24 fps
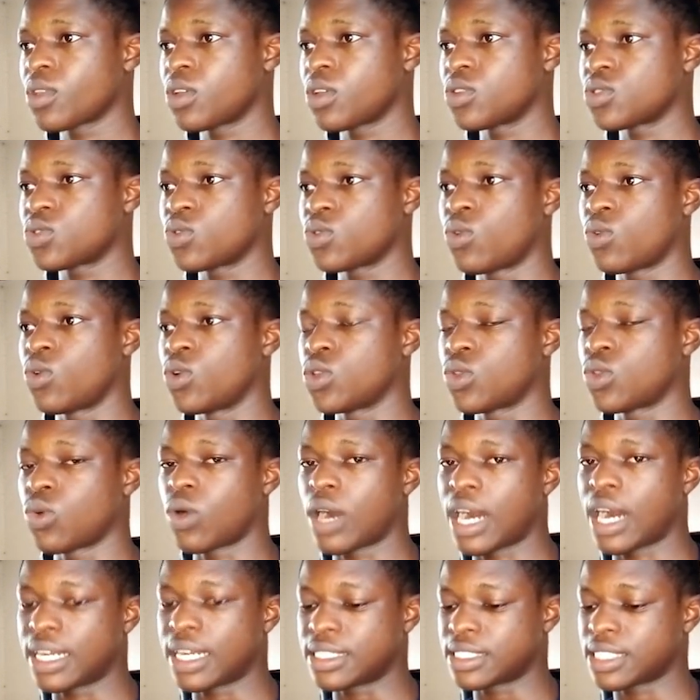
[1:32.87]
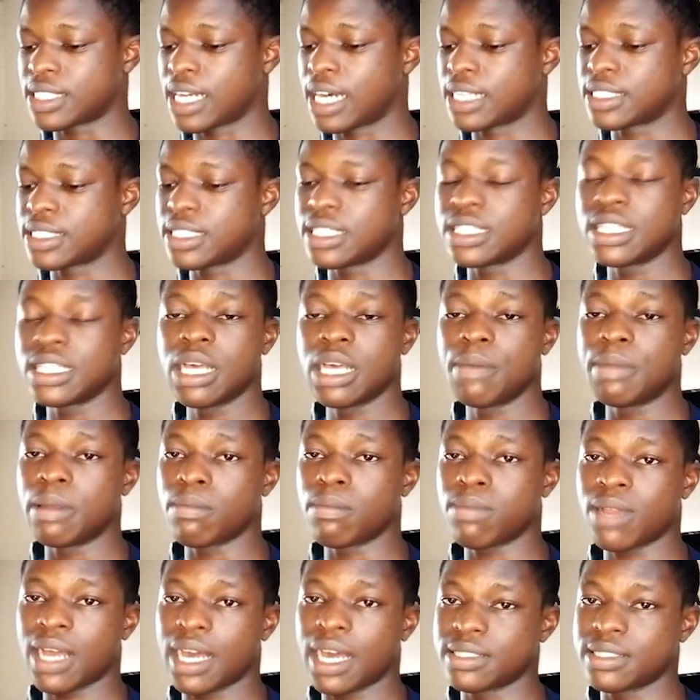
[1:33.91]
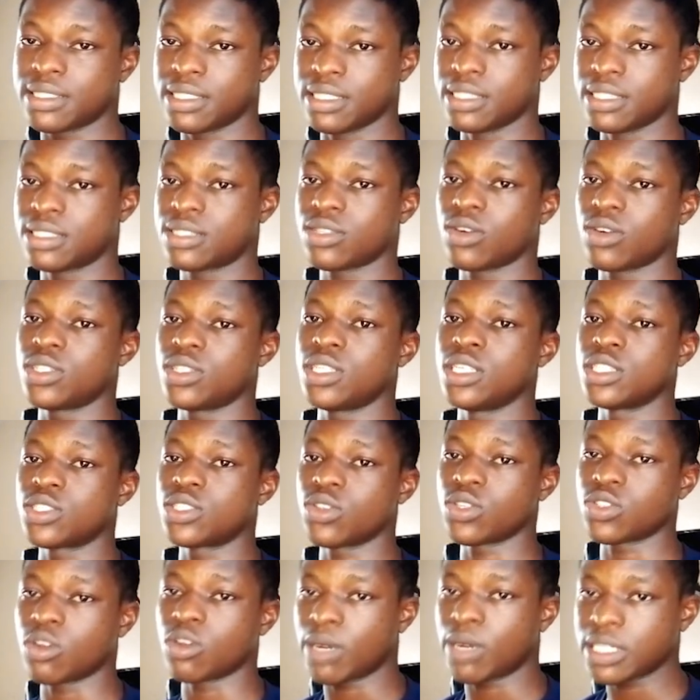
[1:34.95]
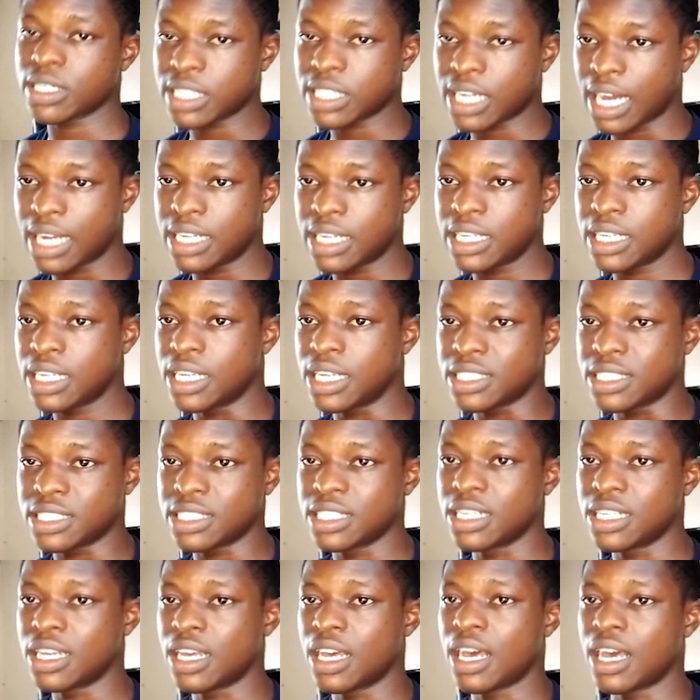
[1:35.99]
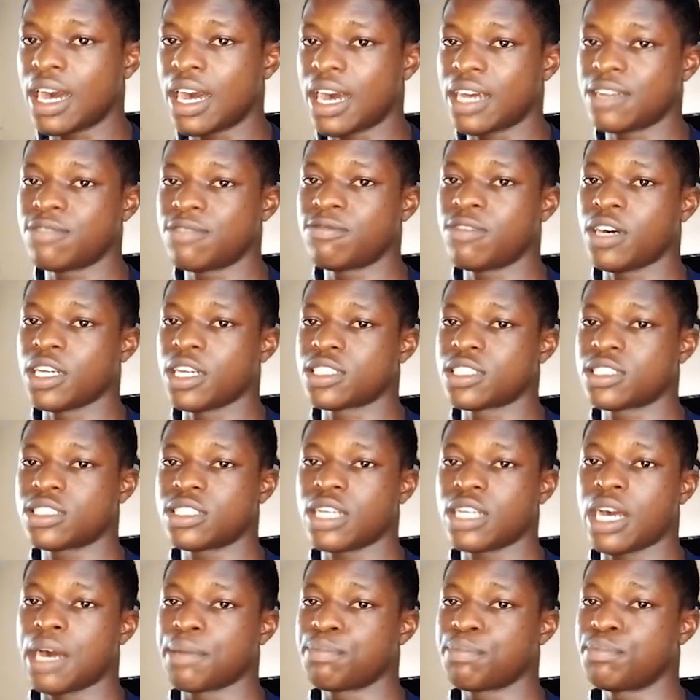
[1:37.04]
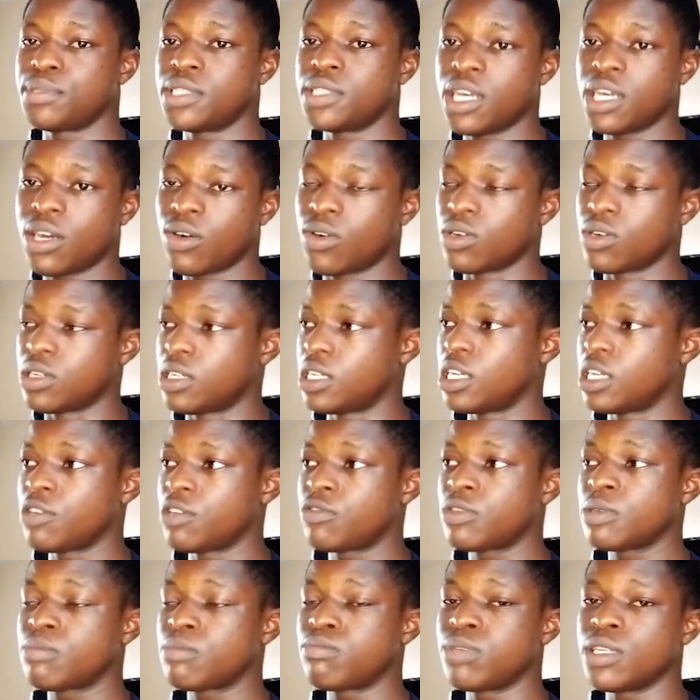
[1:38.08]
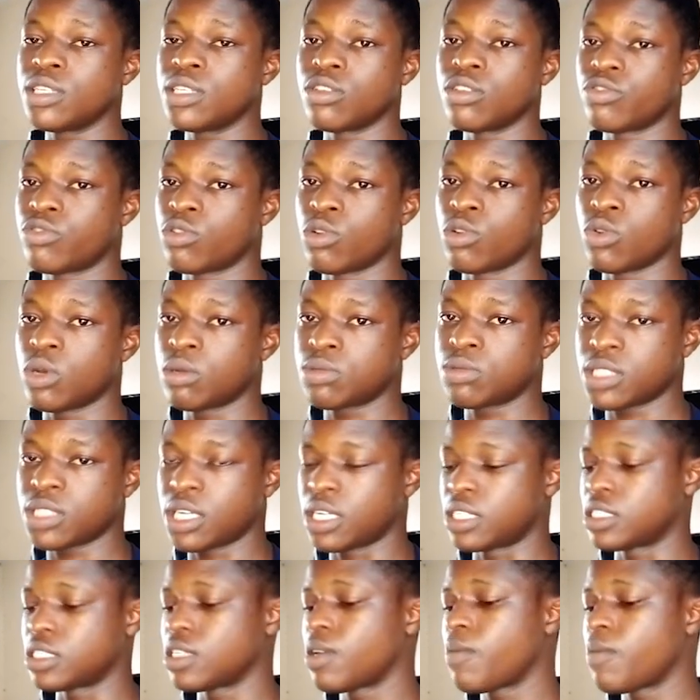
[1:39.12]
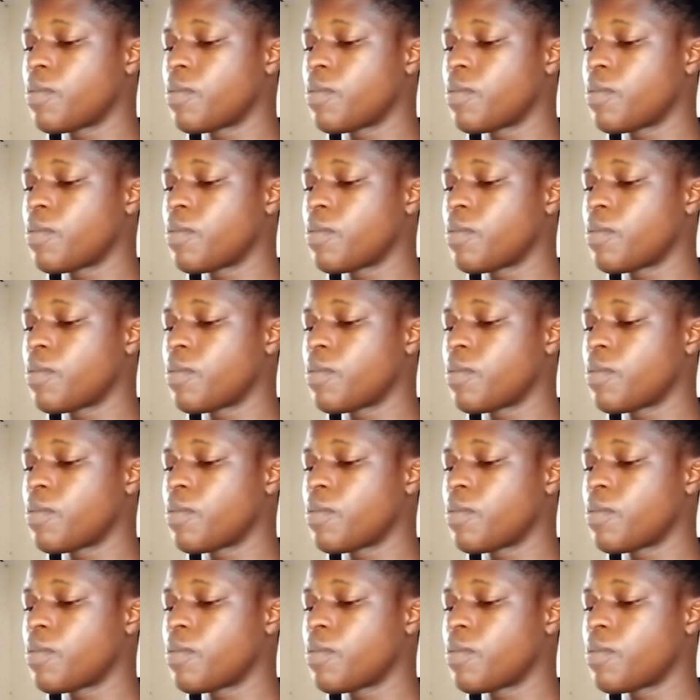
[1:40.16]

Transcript: So auto ads, as the name implies, is it automatically lets adverts appear on every page of your website.